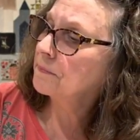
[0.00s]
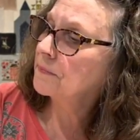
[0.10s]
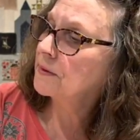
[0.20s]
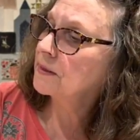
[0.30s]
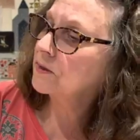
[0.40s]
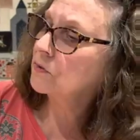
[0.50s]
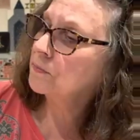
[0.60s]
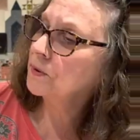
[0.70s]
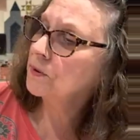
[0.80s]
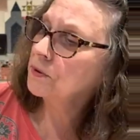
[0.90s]
This little
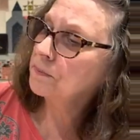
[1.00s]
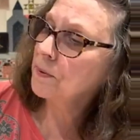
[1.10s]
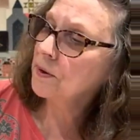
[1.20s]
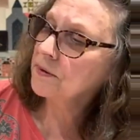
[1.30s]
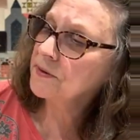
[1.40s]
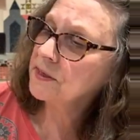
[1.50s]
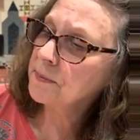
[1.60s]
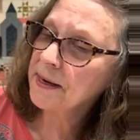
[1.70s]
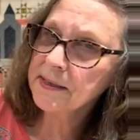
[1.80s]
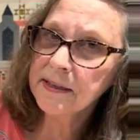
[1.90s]
bird, part of this
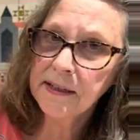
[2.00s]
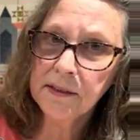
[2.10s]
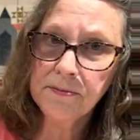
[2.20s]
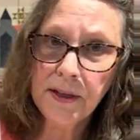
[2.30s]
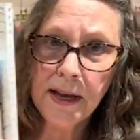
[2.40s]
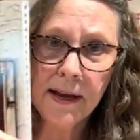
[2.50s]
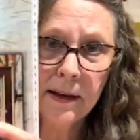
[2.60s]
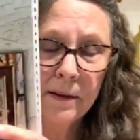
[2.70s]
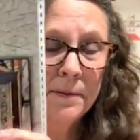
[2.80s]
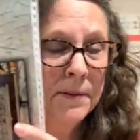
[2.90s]
basket, and the flag.